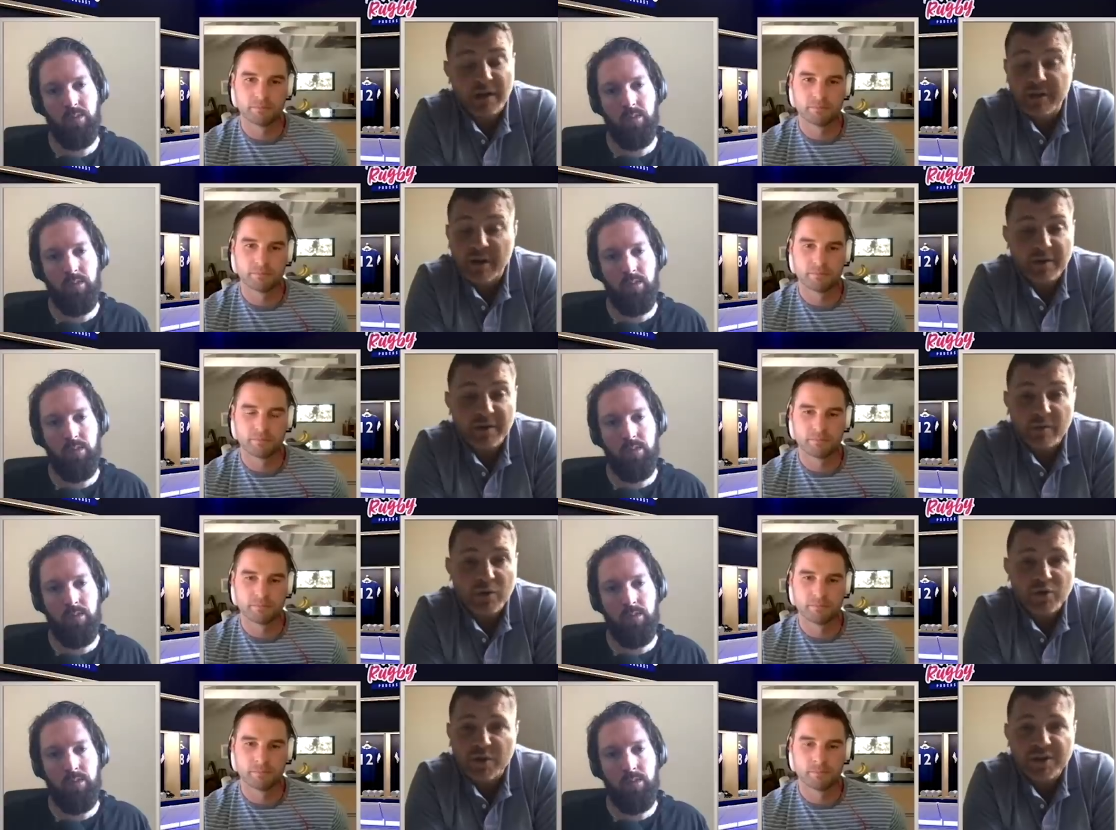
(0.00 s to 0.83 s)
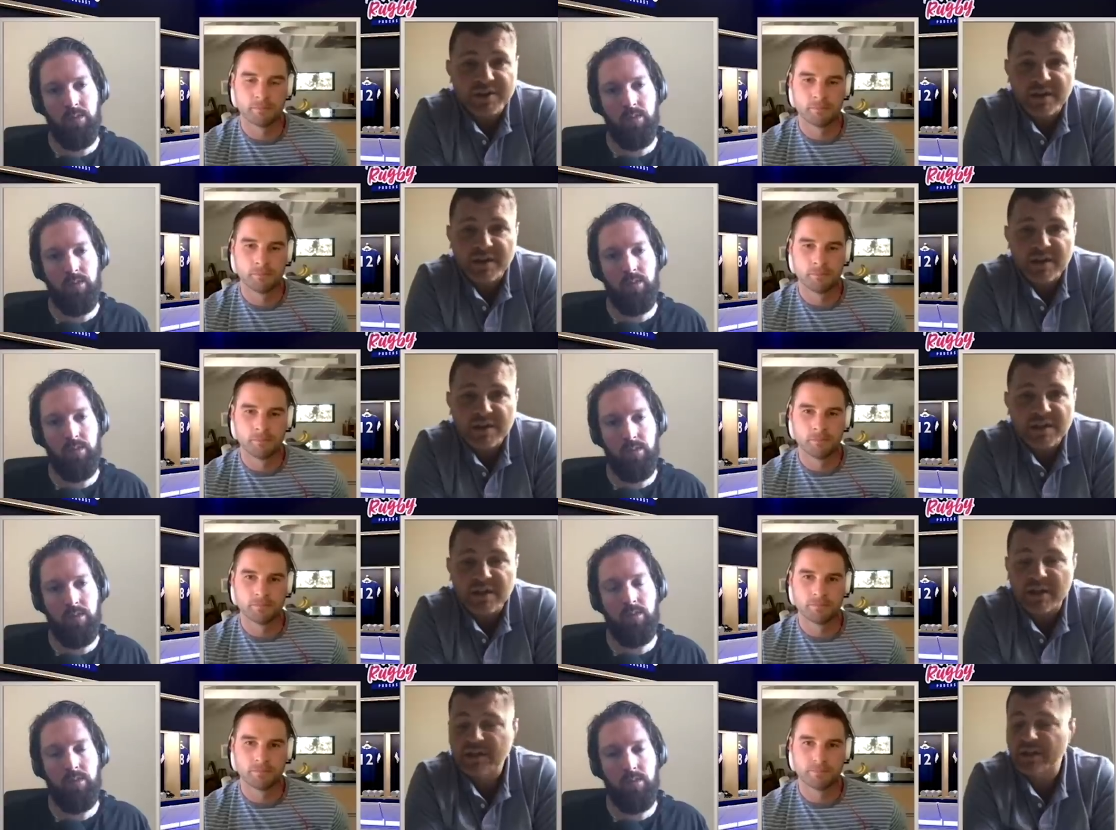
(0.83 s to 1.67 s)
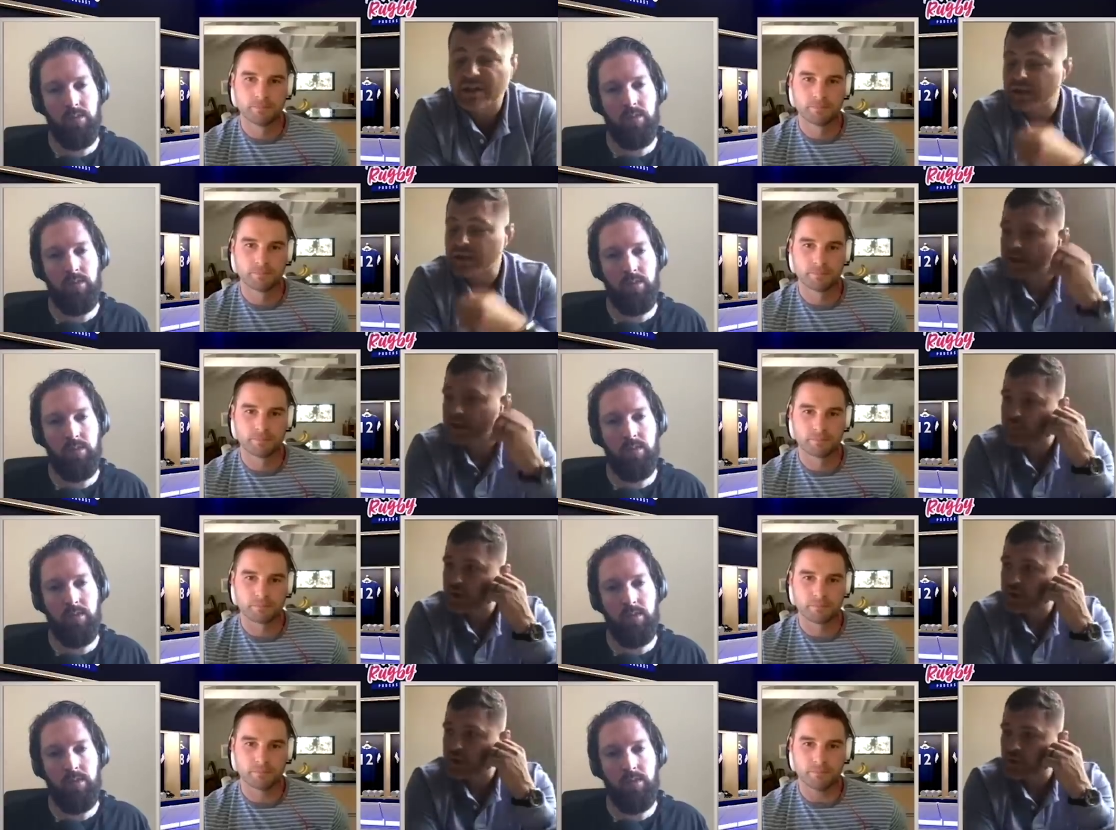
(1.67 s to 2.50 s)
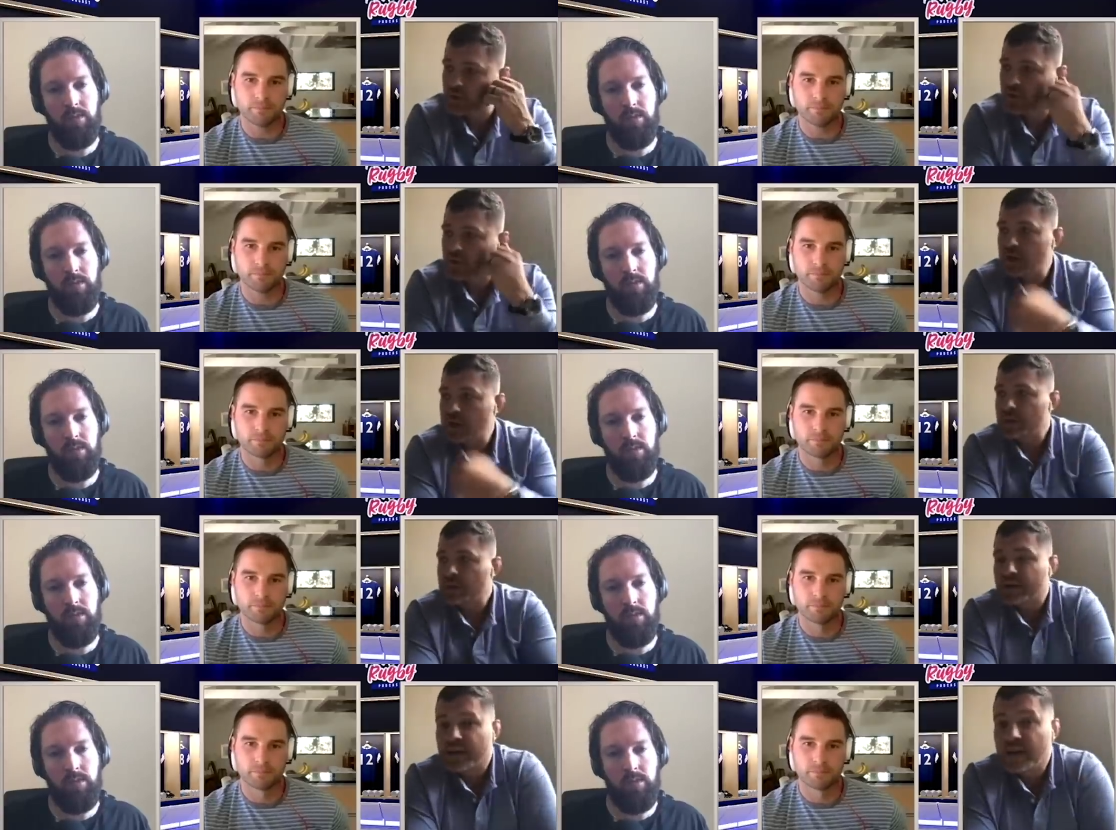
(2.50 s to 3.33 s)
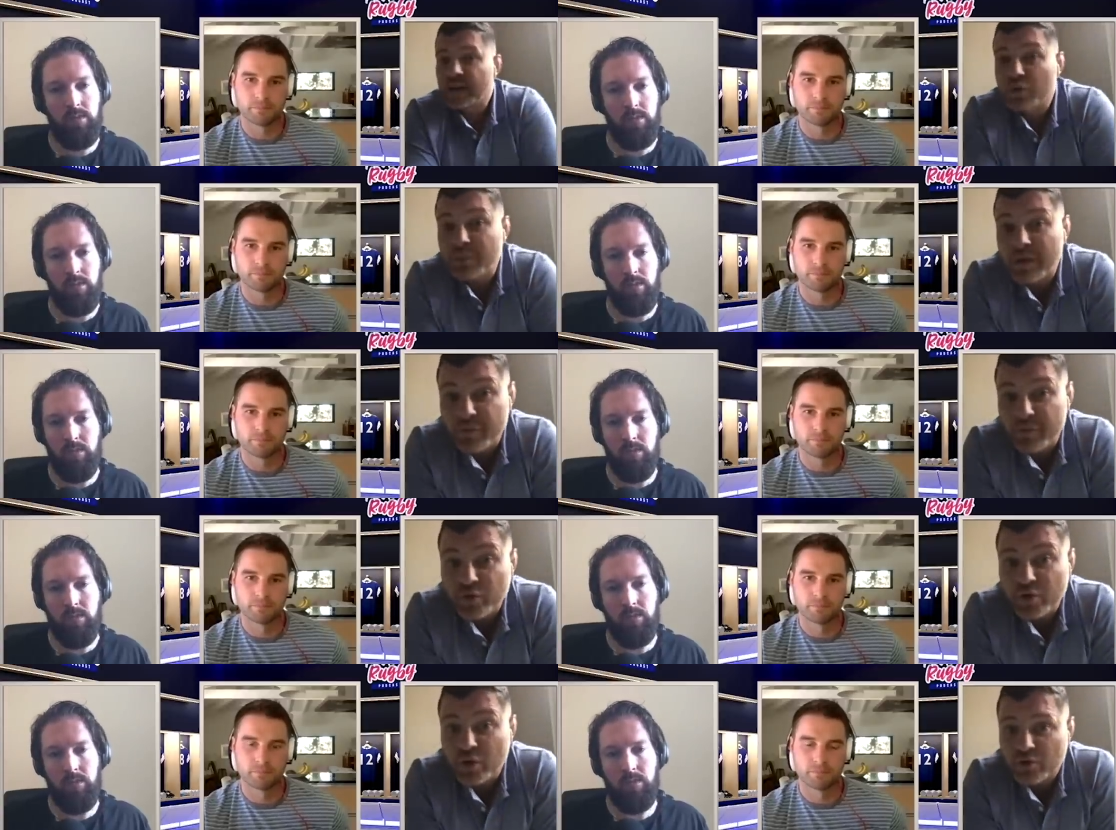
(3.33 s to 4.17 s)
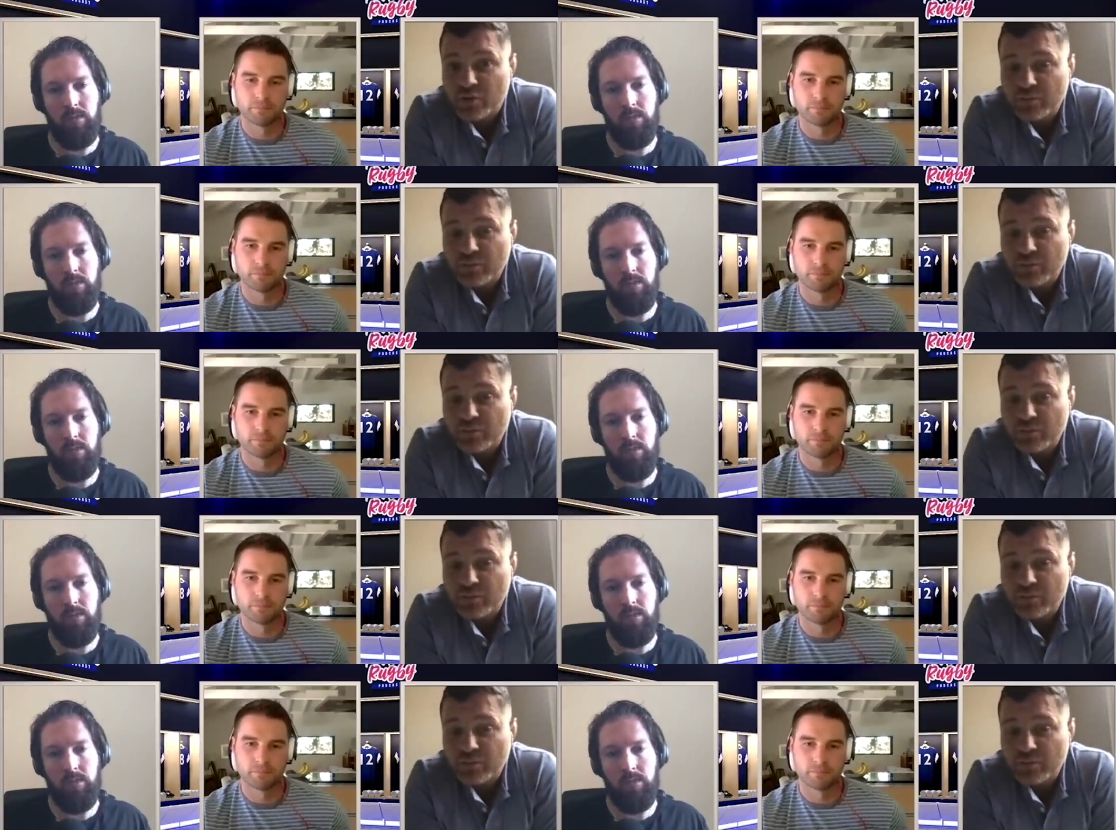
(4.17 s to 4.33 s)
Speaker 1: I think what Johnny says is, is, is pretty true. But he was my first coach.